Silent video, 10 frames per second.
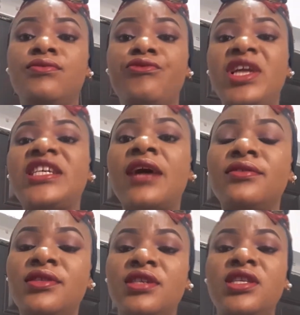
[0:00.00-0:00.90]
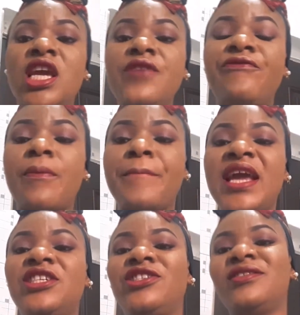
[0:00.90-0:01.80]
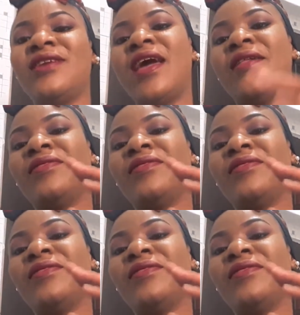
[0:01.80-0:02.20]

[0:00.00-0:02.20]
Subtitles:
reach out to this information.